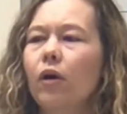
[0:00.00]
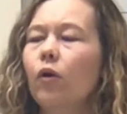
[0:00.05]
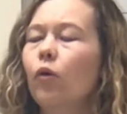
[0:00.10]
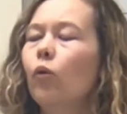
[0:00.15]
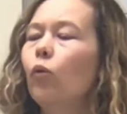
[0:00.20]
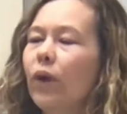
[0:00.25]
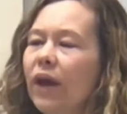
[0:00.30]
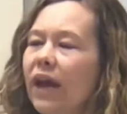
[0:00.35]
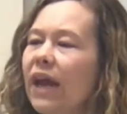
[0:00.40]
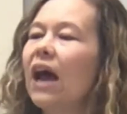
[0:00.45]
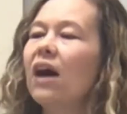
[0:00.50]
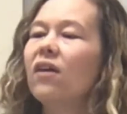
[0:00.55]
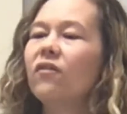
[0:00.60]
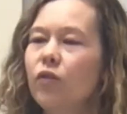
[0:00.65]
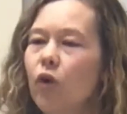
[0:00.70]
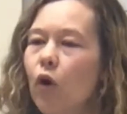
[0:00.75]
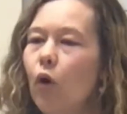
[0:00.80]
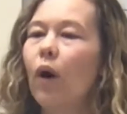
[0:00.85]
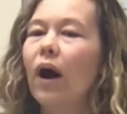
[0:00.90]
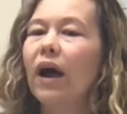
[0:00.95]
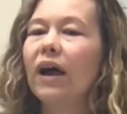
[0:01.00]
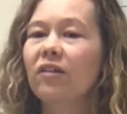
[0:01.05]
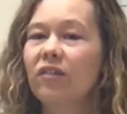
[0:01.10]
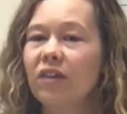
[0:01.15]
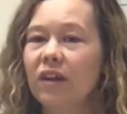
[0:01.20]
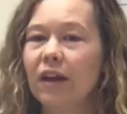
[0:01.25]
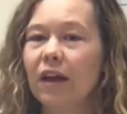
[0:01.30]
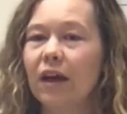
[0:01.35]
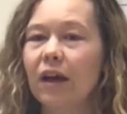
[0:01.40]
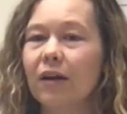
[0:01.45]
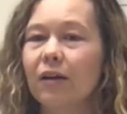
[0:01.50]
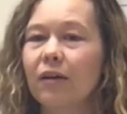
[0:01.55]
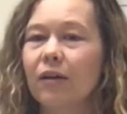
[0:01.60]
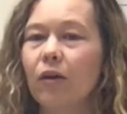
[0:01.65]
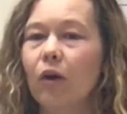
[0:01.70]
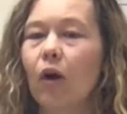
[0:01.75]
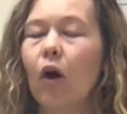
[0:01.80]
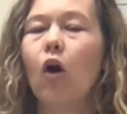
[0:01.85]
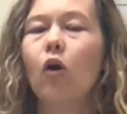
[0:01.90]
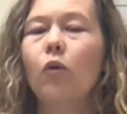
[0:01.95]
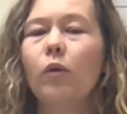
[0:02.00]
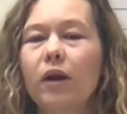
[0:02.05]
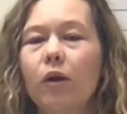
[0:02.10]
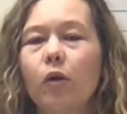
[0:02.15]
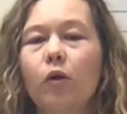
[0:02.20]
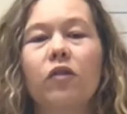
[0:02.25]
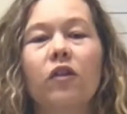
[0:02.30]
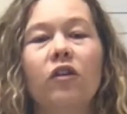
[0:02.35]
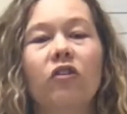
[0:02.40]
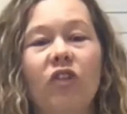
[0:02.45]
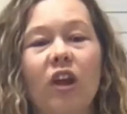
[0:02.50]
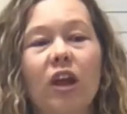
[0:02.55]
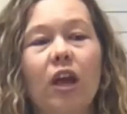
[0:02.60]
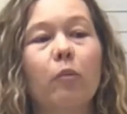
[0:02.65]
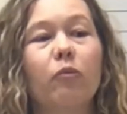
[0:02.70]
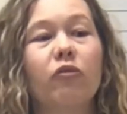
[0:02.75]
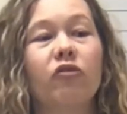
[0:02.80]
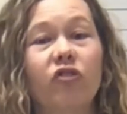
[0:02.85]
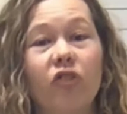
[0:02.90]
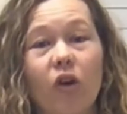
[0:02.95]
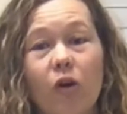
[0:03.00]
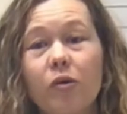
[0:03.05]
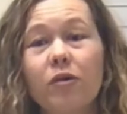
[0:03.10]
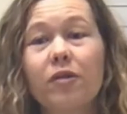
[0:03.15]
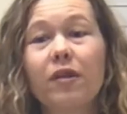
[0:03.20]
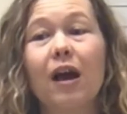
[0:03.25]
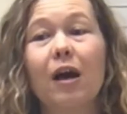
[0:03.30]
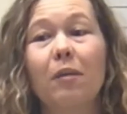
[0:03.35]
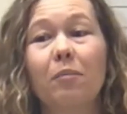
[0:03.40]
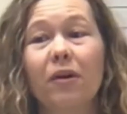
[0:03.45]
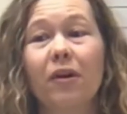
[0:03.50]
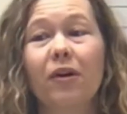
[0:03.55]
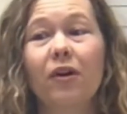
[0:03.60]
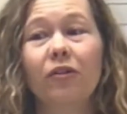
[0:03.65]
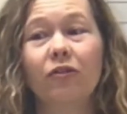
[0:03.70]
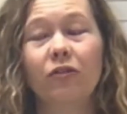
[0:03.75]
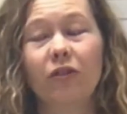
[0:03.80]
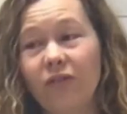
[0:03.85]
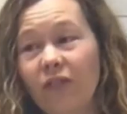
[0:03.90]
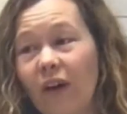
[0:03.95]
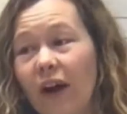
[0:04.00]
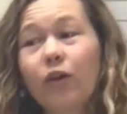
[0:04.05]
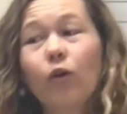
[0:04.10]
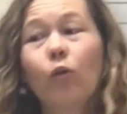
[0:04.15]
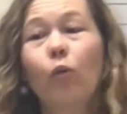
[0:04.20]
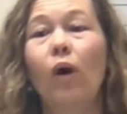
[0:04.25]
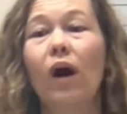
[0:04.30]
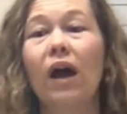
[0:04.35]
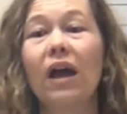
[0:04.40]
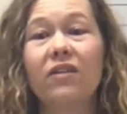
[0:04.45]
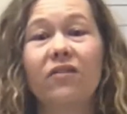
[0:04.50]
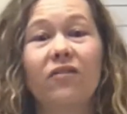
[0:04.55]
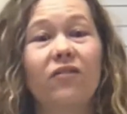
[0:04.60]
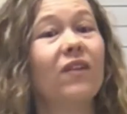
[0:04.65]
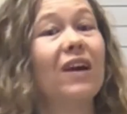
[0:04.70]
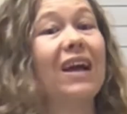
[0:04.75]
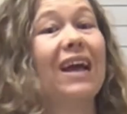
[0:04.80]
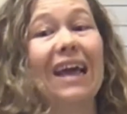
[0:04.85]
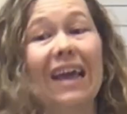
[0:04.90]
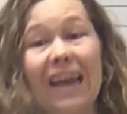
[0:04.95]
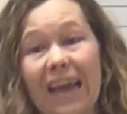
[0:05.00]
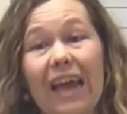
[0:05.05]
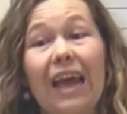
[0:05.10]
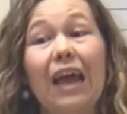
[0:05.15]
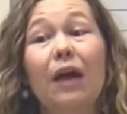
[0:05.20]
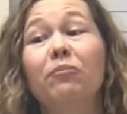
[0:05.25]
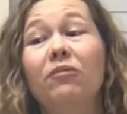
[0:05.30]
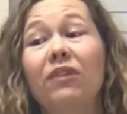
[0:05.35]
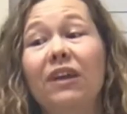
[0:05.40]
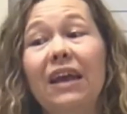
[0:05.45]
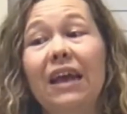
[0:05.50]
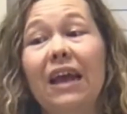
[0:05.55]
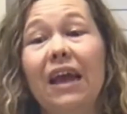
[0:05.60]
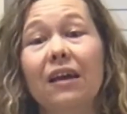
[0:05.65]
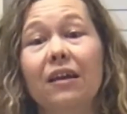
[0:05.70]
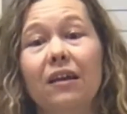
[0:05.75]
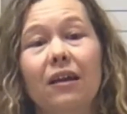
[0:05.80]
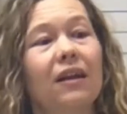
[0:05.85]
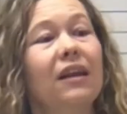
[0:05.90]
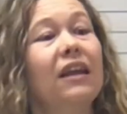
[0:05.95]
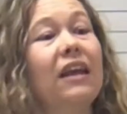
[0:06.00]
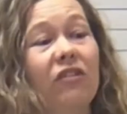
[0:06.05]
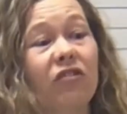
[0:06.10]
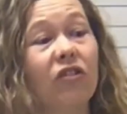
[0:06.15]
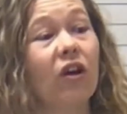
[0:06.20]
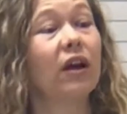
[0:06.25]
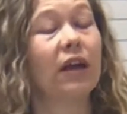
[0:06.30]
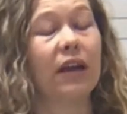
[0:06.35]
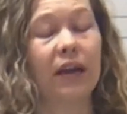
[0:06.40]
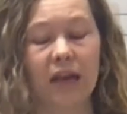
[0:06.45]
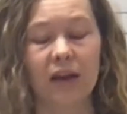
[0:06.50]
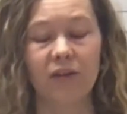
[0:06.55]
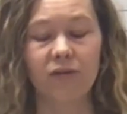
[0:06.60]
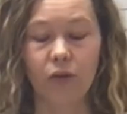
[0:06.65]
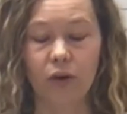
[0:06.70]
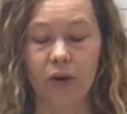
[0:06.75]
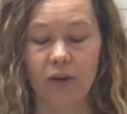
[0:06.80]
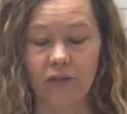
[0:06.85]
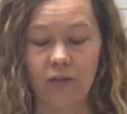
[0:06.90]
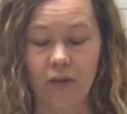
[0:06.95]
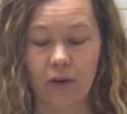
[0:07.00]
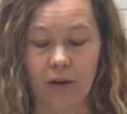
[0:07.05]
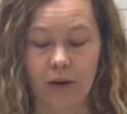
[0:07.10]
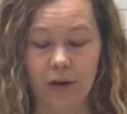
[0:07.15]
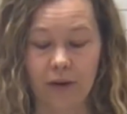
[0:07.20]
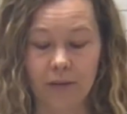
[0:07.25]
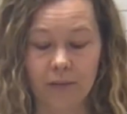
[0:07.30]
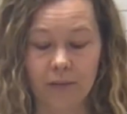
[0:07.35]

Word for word: We have no idea. All we know is that Jacob shows up to find a wife empty handed. He's not going to get very far.